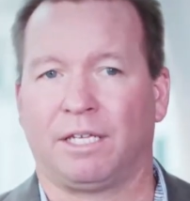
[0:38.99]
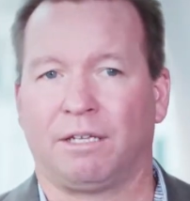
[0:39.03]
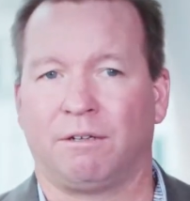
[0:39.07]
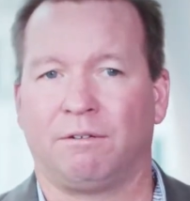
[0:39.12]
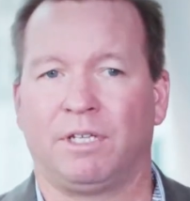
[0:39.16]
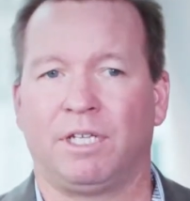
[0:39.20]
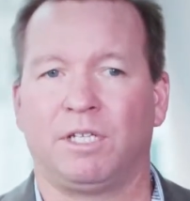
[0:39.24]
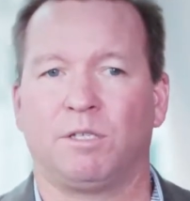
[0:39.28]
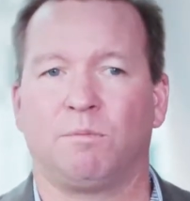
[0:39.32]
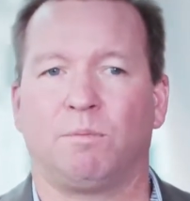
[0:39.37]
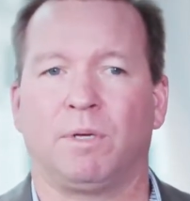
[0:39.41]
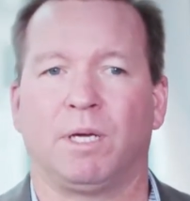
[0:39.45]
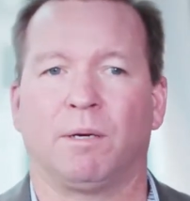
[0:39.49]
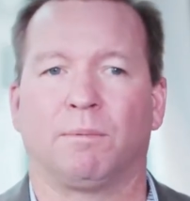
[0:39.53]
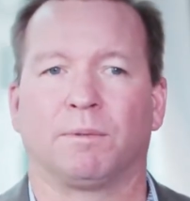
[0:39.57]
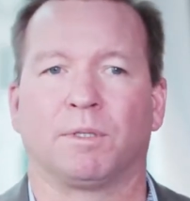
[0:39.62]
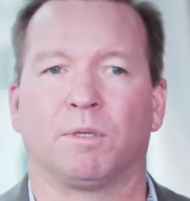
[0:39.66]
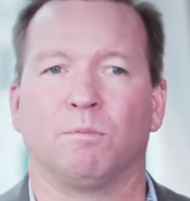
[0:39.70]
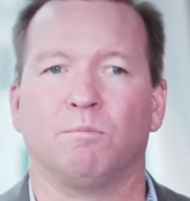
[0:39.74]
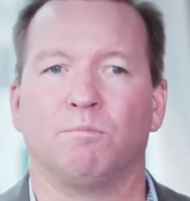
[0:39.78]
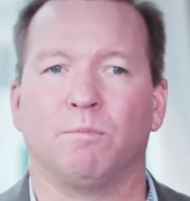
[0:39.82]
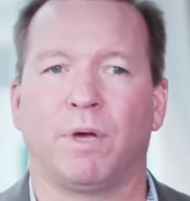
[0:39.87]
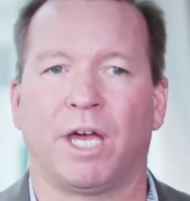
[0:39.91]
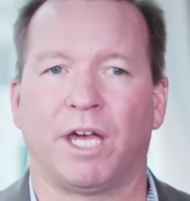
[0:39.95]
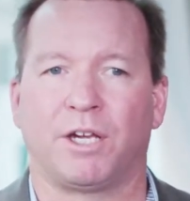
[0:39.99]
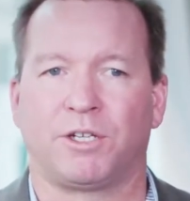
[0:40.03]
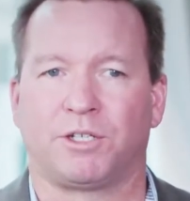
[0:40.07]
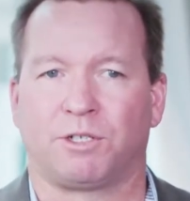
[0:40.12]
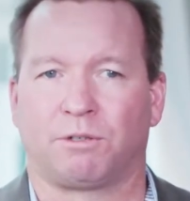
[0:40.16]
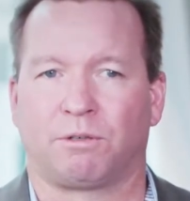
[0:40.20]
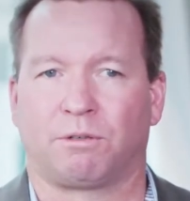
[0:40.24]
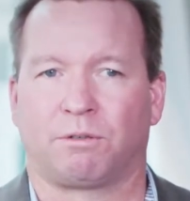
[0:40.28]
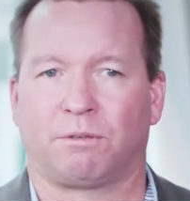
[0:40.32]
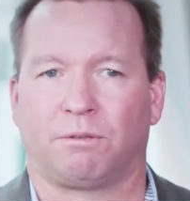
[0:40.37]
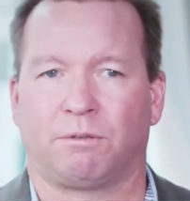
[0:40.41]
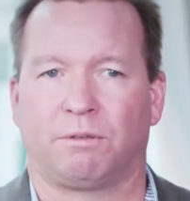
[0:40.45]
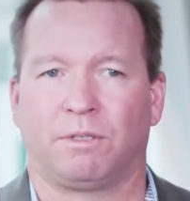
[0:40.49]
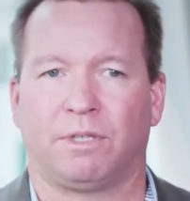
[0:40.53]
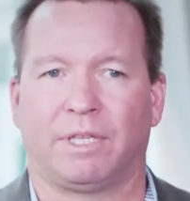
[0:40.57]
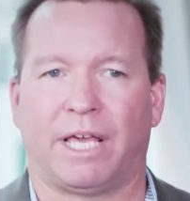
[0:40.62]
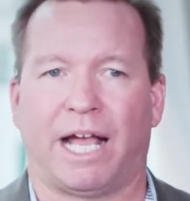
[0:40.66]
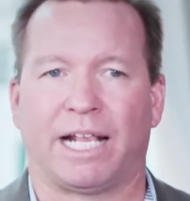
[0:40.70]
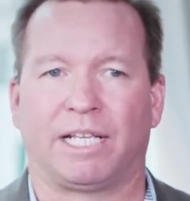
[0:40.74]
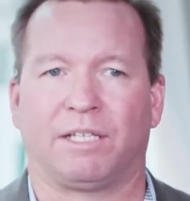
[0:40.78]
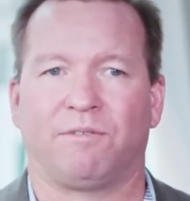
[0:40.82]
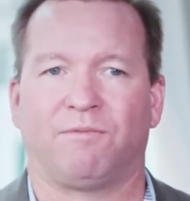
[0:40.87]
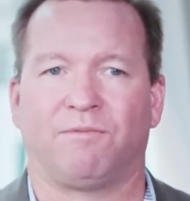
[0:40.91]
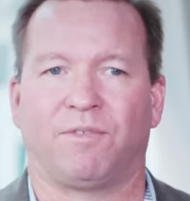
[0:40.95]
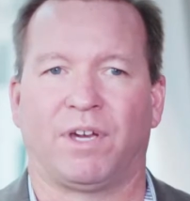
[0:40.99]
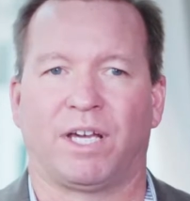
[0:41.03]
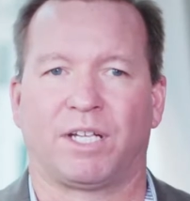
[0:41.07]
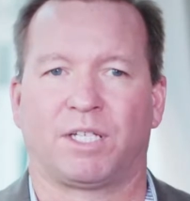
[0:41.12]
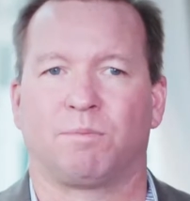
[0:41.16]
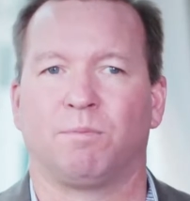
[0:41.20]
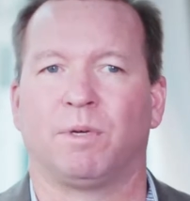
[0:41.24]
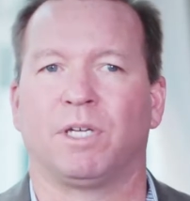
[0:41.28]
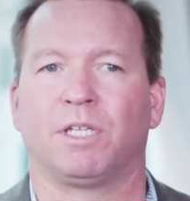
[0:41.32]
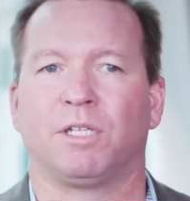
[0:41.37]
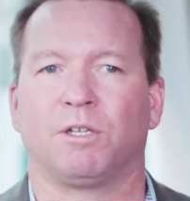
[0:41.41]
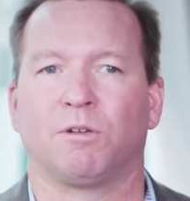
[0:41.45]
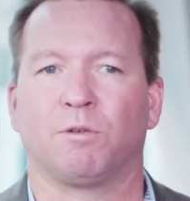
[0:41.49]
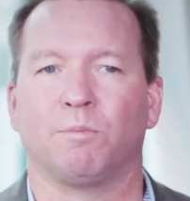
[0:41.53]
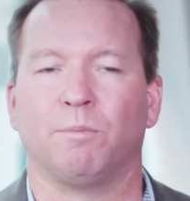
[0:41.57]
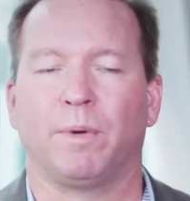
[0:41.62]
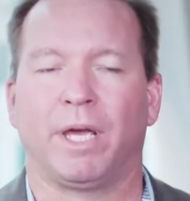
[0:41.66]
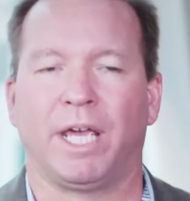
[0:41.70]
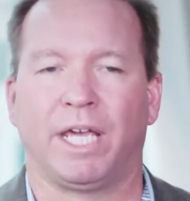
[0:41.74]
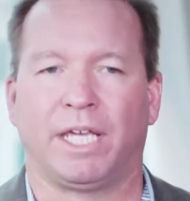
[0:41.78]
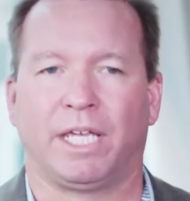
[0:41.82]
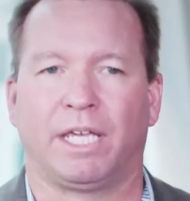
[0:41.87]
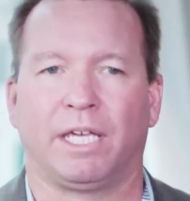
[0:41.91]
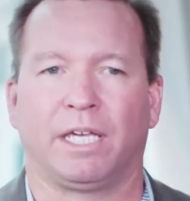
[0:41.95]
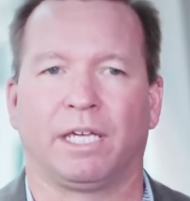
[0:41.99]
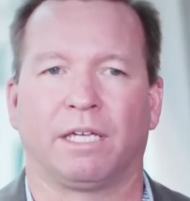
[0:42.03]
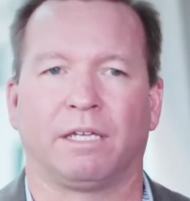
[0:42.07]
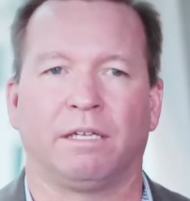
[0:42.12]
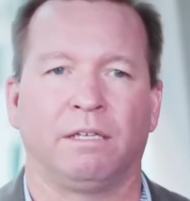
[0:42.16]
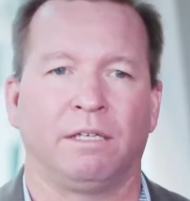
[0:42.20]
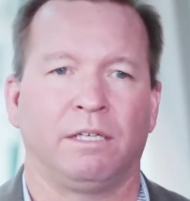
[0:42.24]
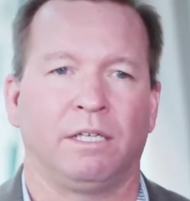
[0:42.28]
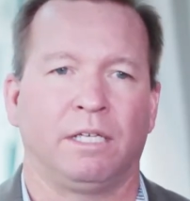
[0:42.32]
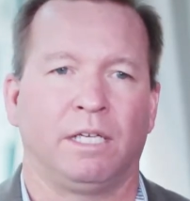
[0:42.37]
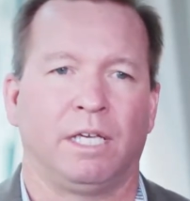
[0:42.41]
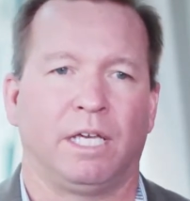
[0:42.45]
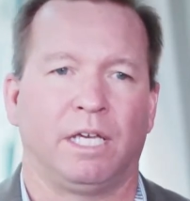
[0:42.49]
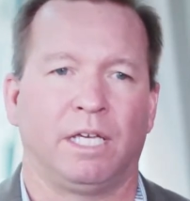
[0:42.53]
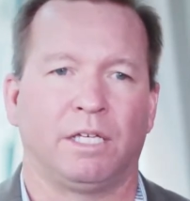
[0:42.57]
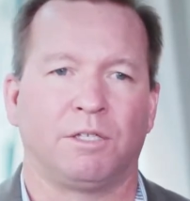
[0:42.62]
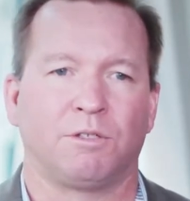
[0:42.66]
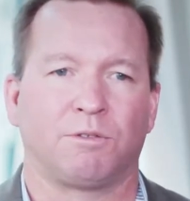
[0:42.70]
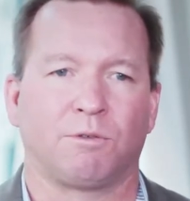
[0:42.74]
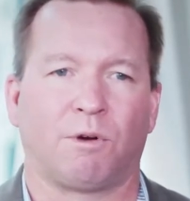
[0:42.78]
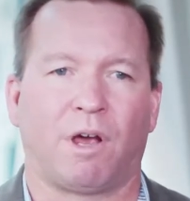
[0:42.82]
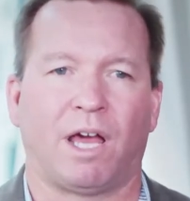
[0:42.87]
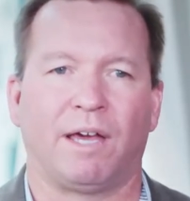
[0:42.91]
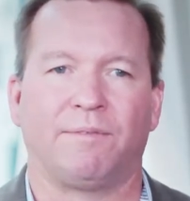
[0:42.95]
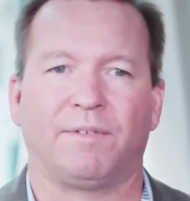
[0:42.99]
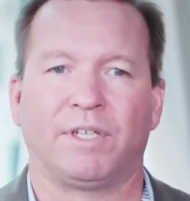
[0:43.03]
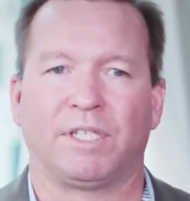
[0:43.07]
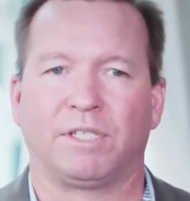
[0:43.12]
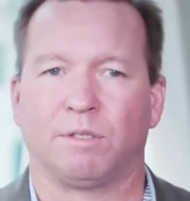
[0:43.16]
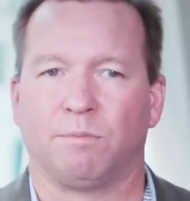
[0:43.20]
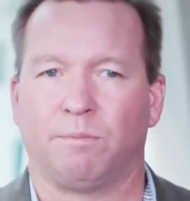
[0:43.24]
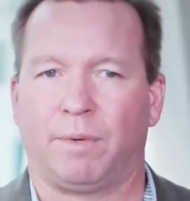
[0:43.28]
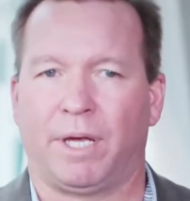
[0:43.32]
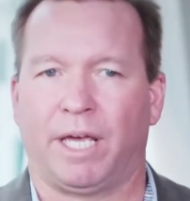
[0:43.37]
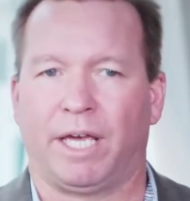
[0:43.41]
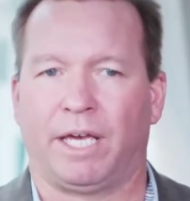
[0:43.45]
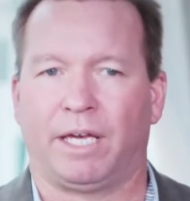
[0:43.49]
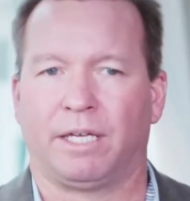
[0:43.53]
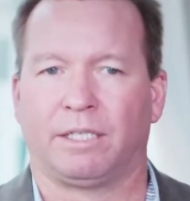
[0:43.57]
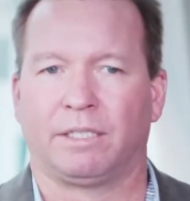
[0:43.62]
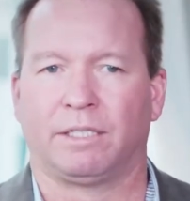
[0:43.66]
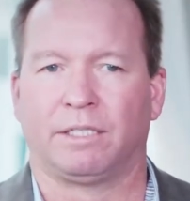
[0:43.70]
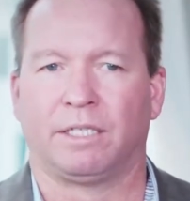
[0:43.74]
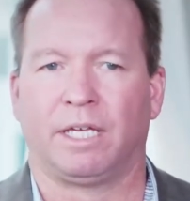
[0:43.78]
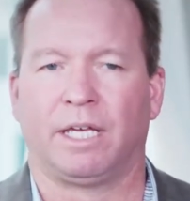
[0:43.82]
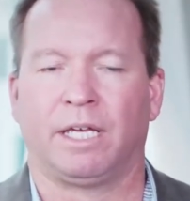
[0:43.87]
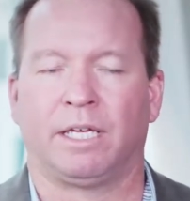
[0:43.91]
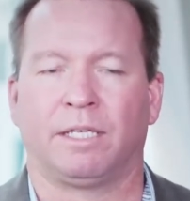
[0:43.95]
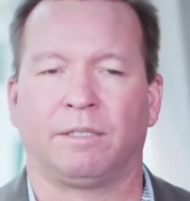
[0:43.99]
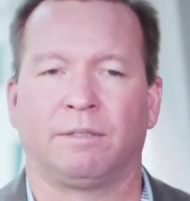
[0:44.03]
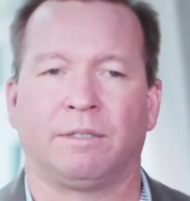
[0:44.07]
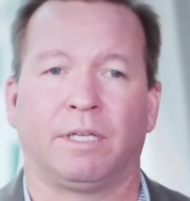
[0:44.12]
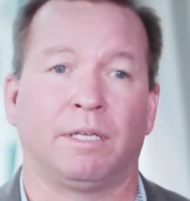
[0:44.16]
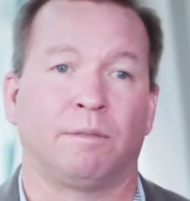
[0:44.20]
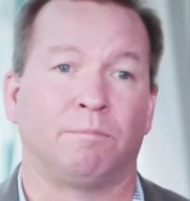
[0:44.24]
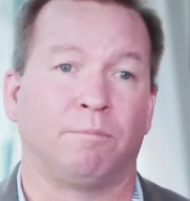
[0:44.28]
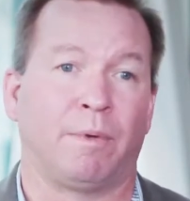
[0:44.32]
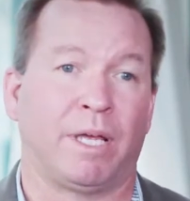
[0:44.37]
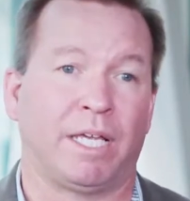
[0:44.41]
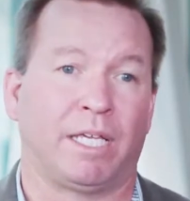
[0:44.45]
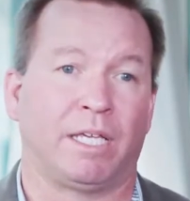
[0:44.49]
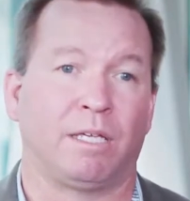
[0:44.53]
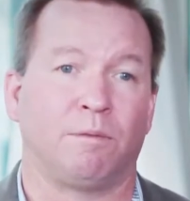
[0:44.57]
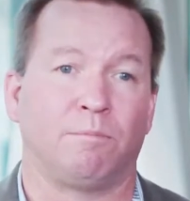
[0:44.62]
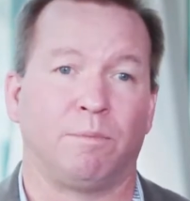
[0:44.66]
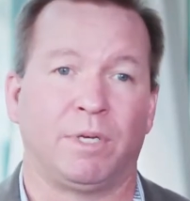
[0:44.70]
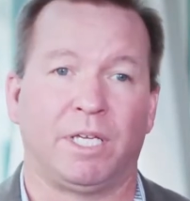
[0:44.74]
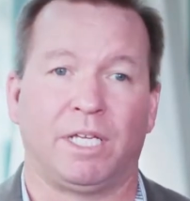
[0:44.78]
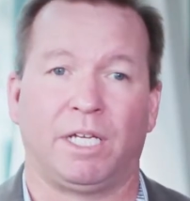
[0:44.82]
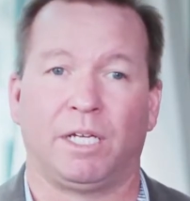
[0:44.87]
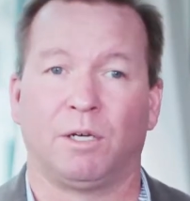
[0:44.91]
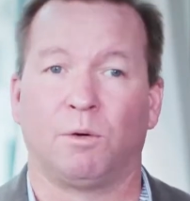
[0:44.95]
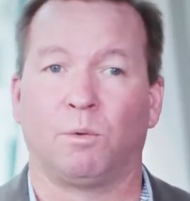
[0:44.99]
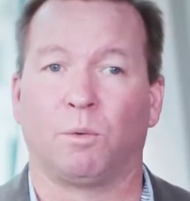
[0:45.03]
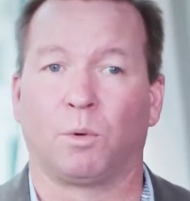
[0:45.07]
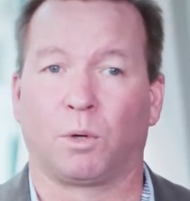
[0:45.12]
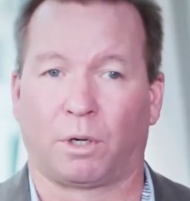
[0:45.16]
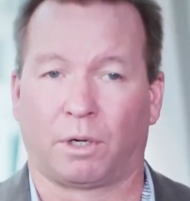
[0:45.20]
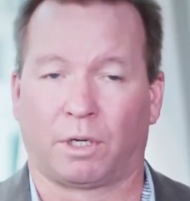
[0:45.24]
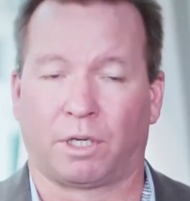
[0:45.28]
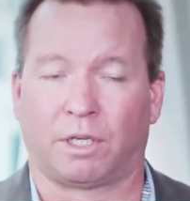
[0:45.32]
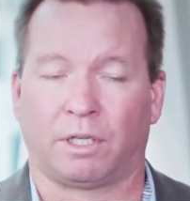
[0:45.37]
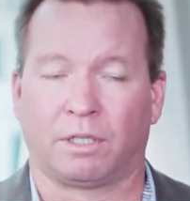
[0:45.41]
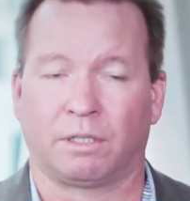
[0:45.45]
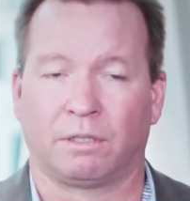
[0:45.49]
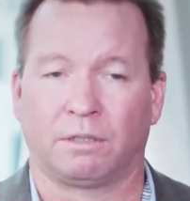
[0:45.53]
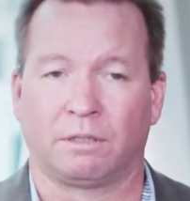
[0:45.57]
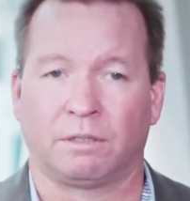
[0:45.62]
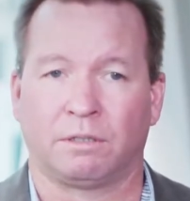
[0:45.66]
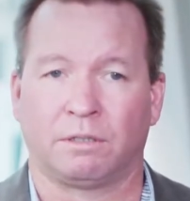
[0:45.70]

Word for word: You need to be able to measure that investment you're making in driving demand and, and making media work.